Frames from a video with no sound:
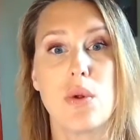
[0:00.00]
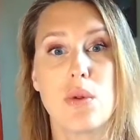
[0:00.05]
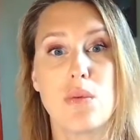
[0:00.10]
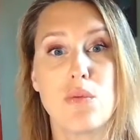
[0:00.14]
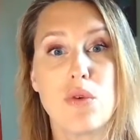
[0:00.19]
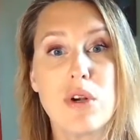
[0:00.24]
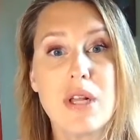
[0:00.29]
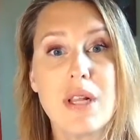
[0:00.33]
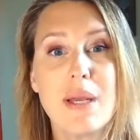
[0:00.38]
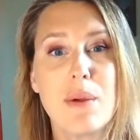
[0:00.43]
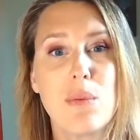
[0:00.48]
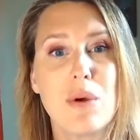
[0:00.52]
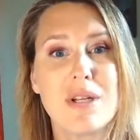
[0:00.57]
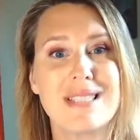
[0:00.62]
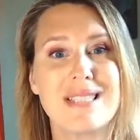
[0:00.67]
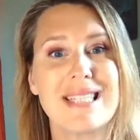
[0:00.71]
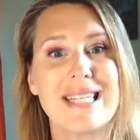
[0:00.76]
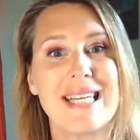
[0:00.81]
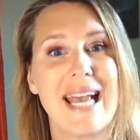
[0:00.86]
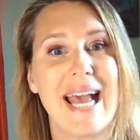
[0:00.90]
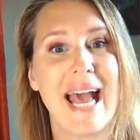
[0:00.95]
really, what's
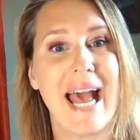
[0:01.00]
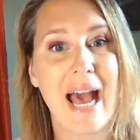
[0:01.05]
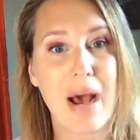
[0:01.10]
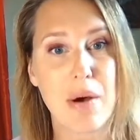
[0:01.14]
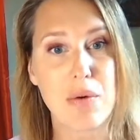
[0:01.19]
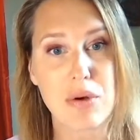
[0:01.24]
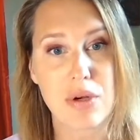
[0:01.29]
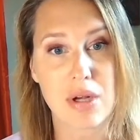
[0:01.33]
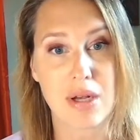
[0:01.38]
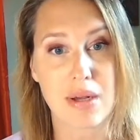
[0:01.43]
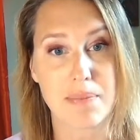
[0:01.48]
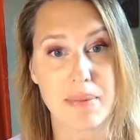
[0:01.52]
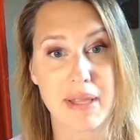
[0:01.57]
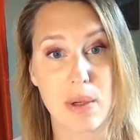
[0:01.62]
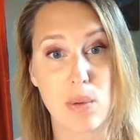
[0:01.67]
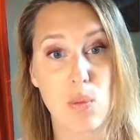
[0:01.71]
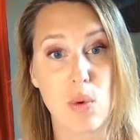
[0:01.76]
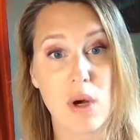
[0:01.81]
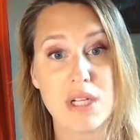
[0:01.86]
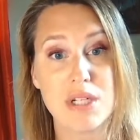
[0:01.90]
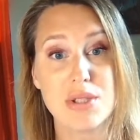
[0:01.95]
the outcome? Like,
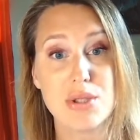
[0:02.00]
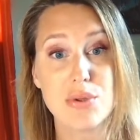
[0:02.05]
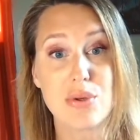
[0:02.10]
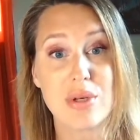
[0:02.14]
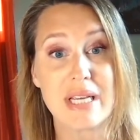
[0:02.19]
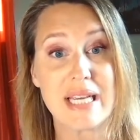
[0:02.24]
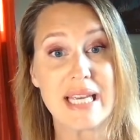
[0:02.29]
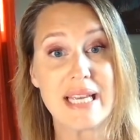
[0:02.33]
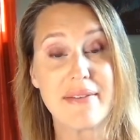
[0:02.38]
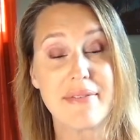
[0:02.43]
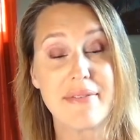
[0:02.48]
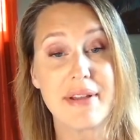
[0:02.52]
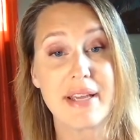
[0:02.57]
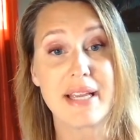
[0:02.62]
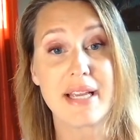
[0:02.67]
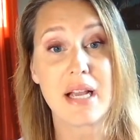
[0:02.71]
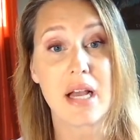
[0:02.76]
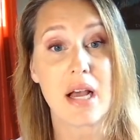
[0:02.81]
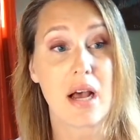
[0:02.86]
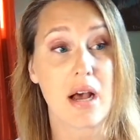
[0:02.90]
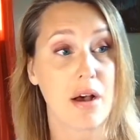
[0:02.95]
what do giving